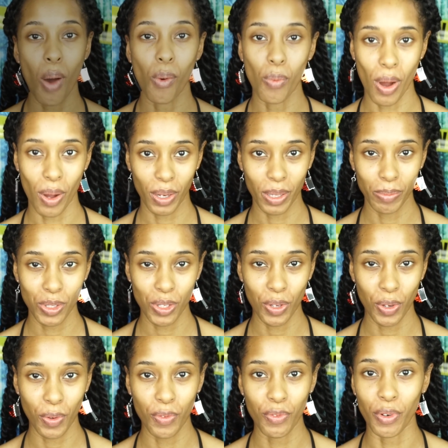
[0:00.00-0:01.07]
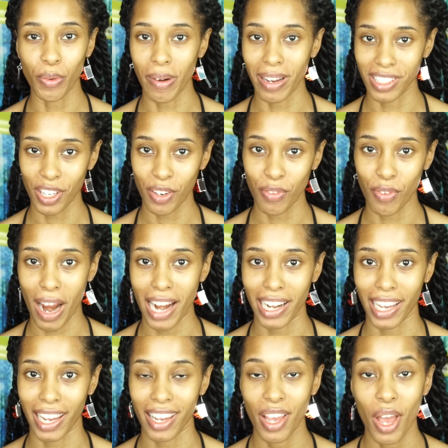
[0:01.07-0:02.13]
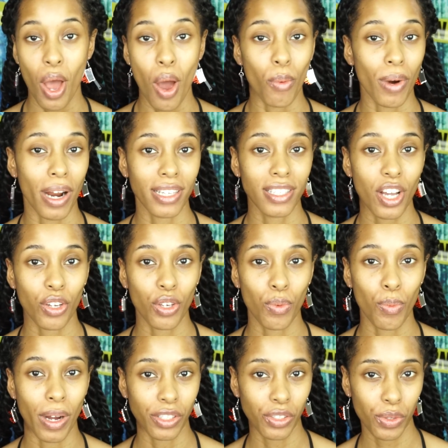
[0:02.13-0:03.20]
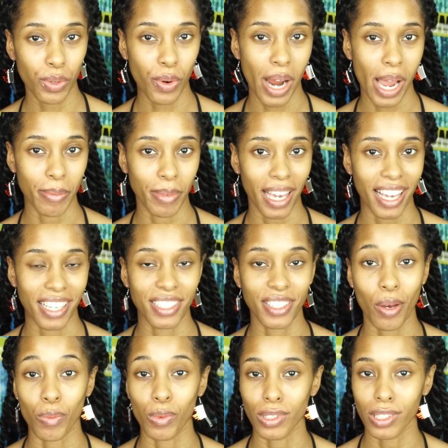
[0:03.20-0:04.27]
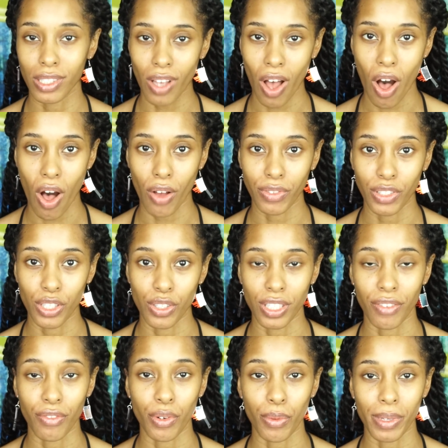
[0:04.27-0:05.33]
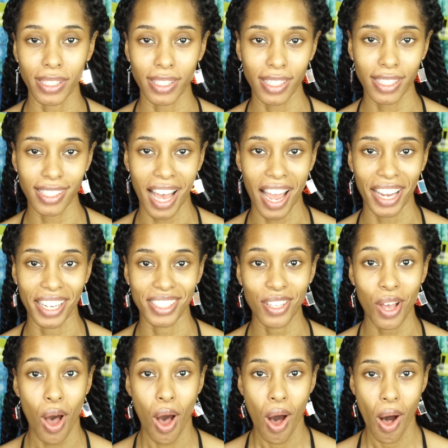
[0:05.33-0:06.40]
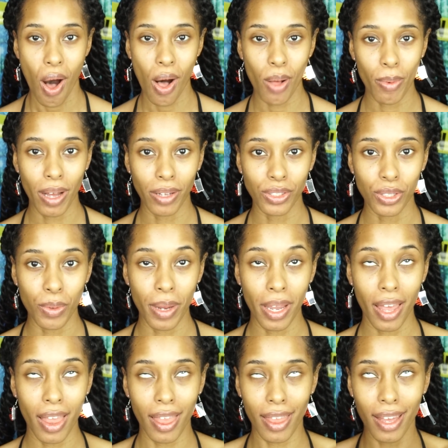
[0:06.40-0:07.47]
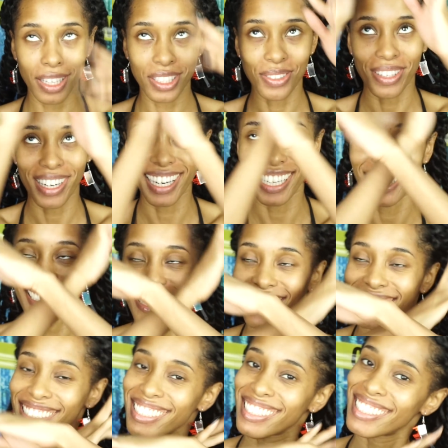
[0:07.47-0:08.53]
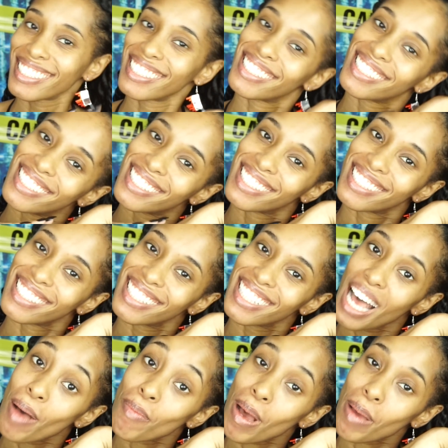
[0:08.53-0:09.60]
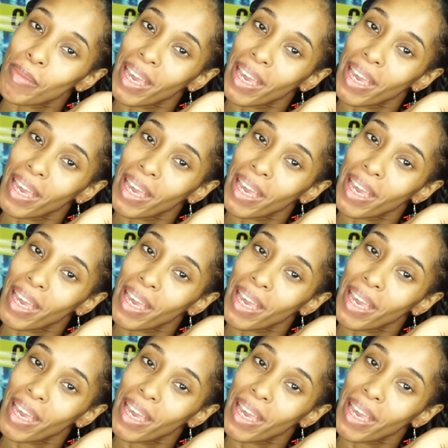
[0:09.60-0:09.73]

Welcome to Forensic Friday, where I tell you one true crime case that was solved using forensic science, all while doing, and that's right, my